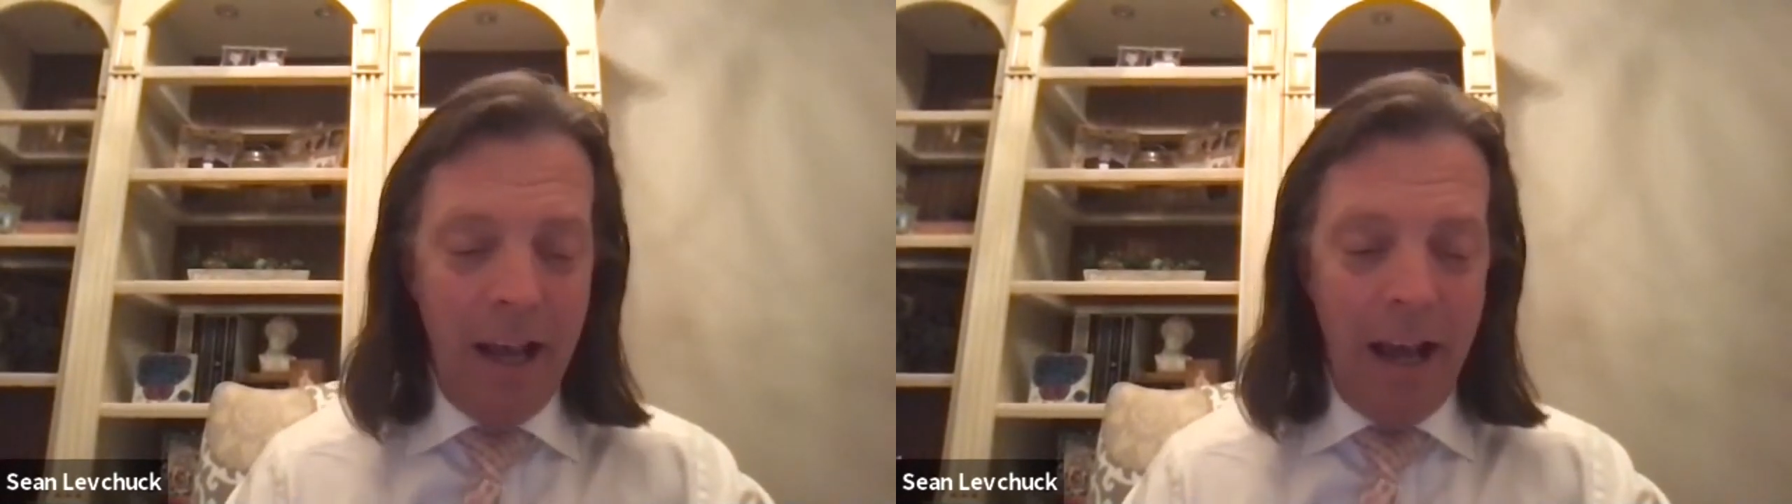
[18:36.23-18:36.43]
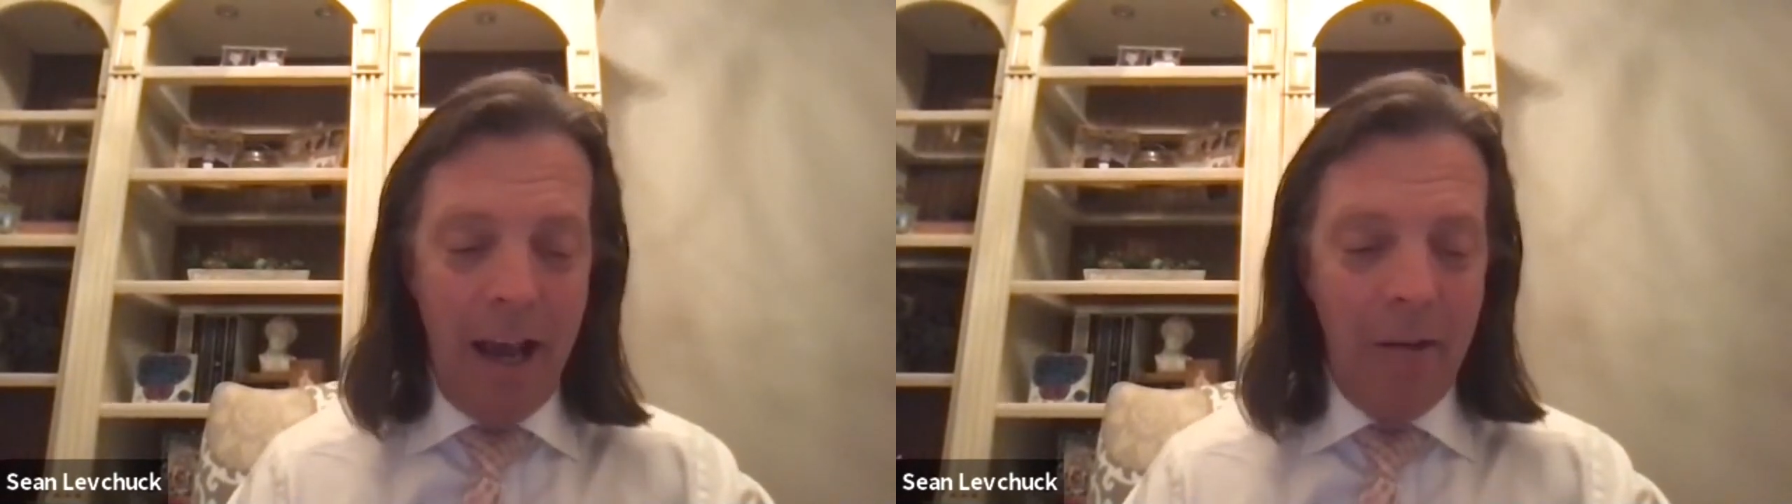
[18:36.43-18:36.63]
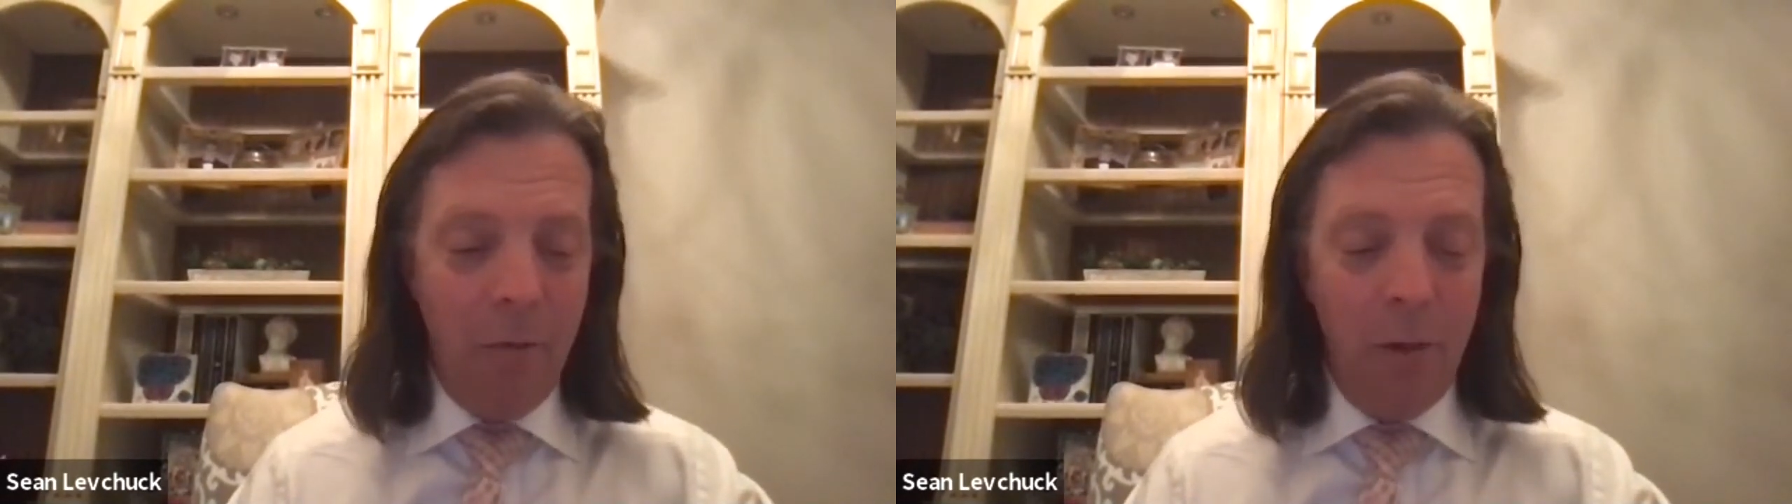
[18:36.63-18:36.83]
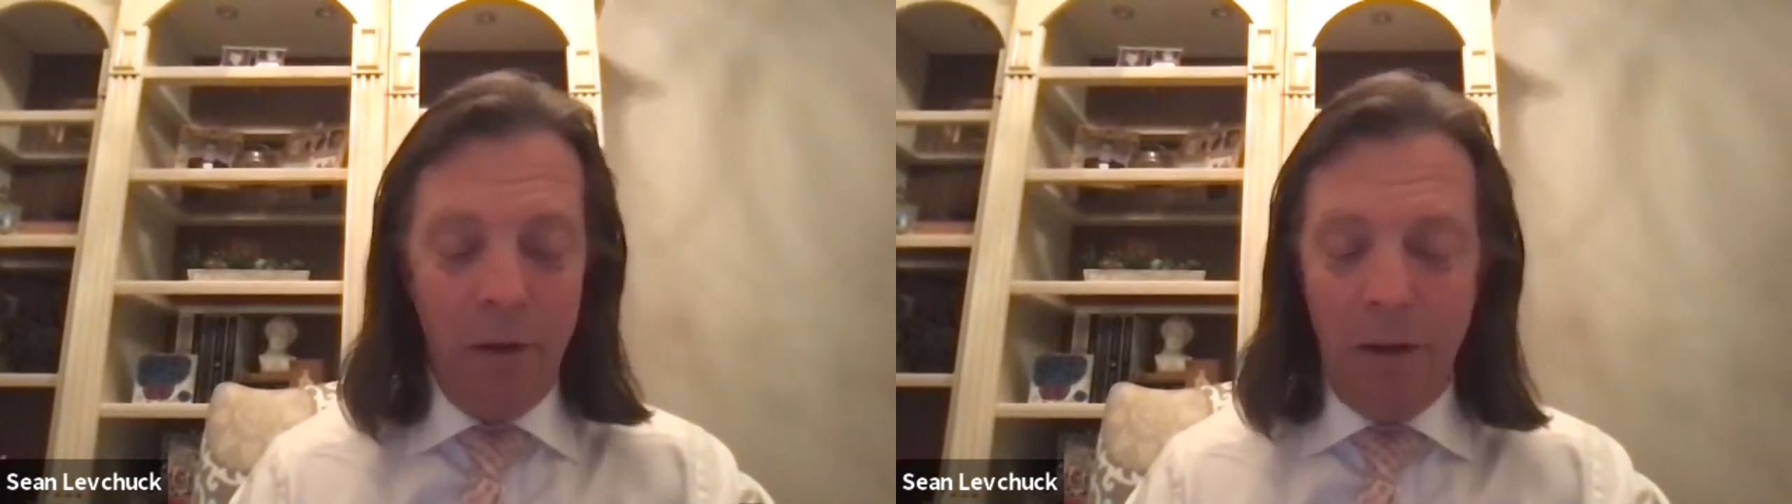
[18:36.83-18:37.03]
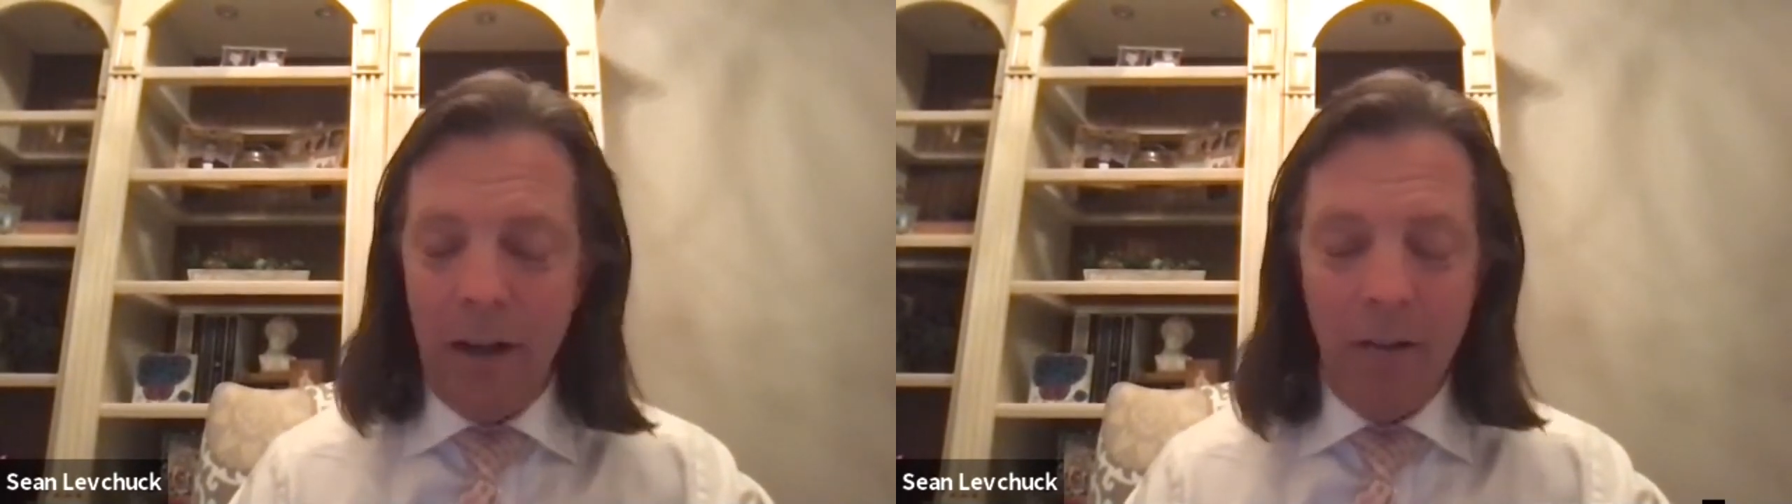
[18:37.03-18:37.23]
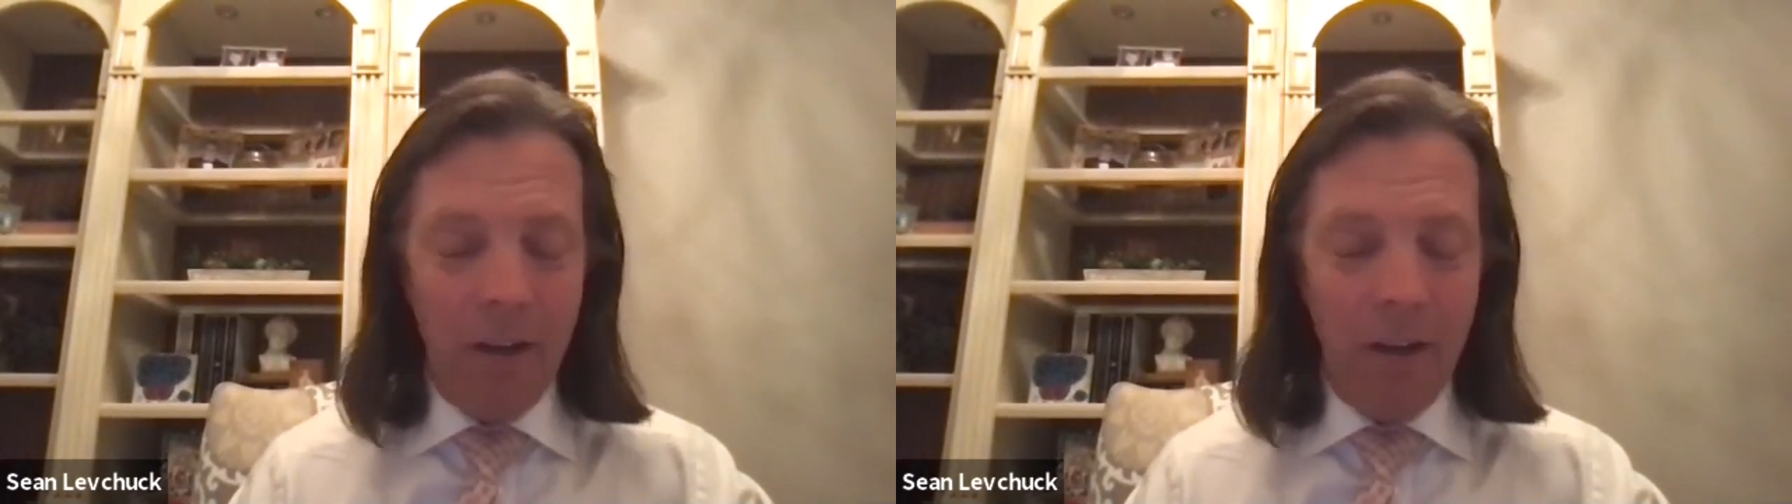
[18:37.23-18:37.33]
And we look at his